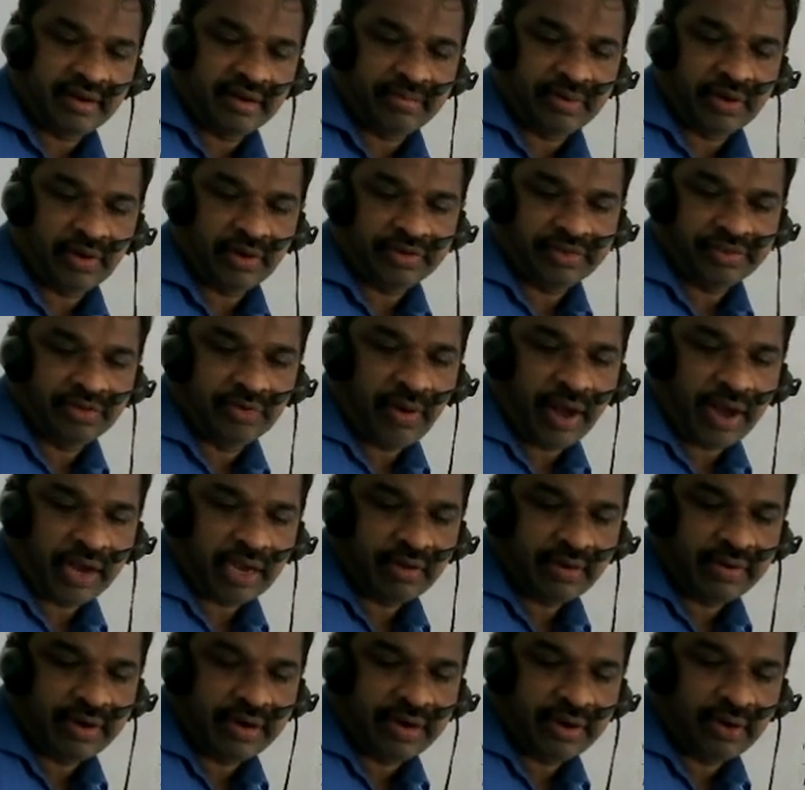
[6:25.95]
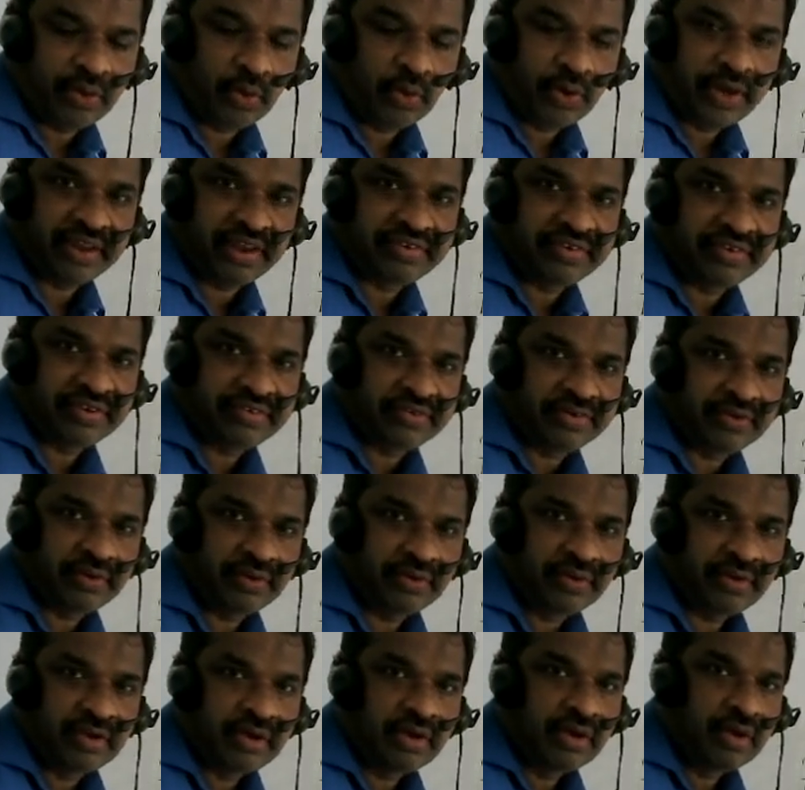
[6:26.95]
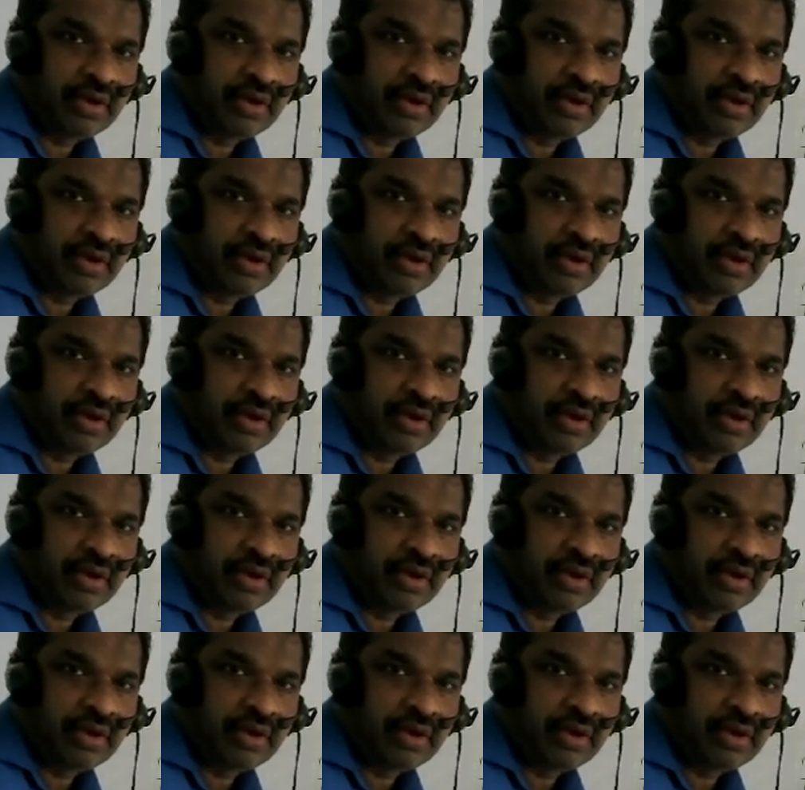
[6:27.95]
because you are given two questions now.